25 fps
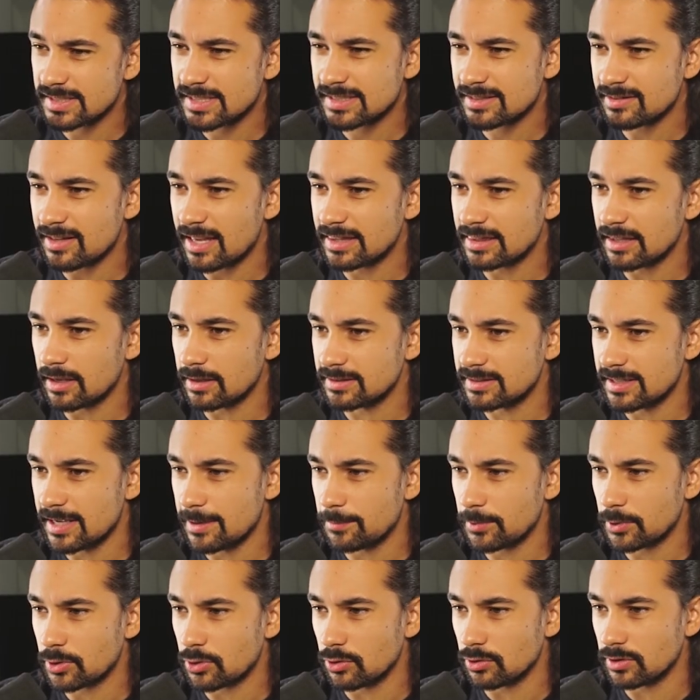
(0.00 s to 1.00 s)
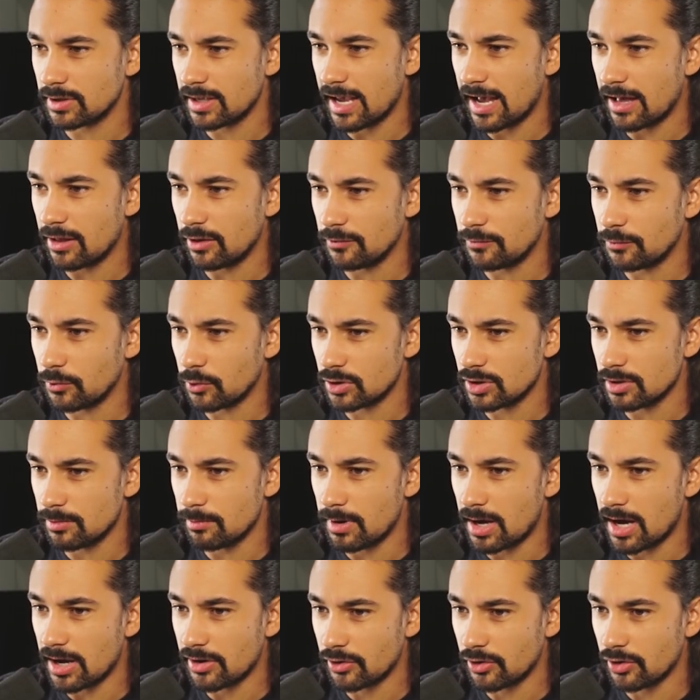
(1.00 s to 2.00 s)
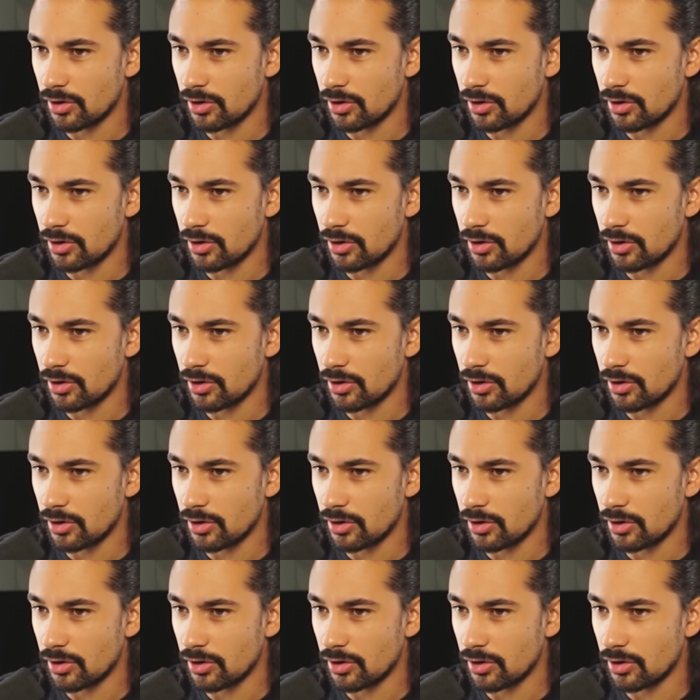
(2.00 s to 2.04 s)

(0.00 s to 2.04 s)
is like the typical California modern